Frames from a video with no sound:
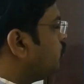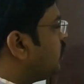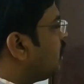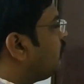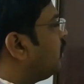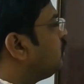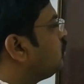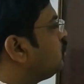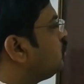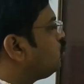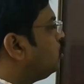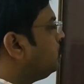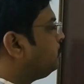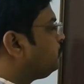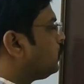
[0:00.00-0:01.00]
we have
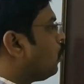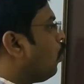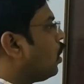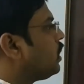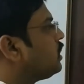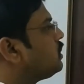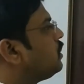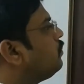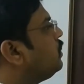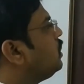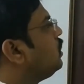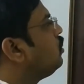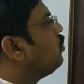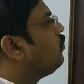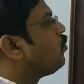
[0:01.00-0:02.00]
understood what is the
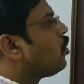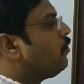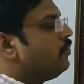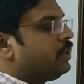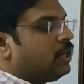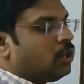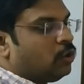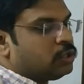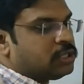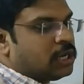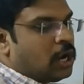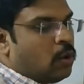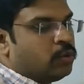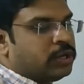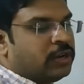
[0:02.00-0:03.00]
meaning of profit and loss
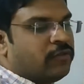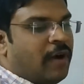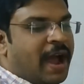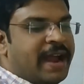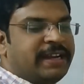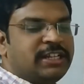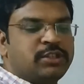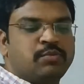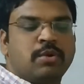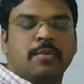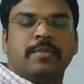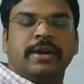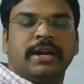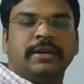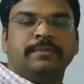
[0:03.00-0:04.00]
account and why it is
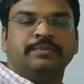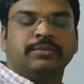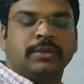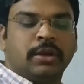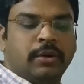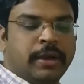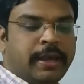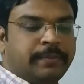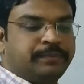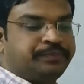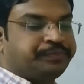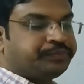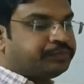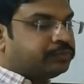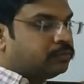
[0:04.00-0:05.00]
prepared. Okay,
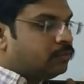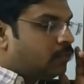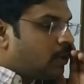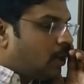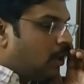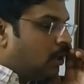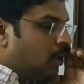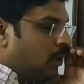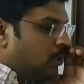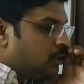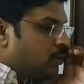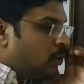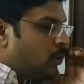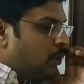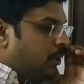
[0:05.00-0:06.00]

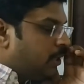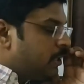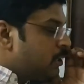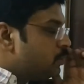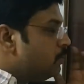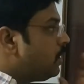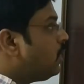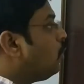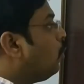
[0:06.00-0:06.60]
so it is made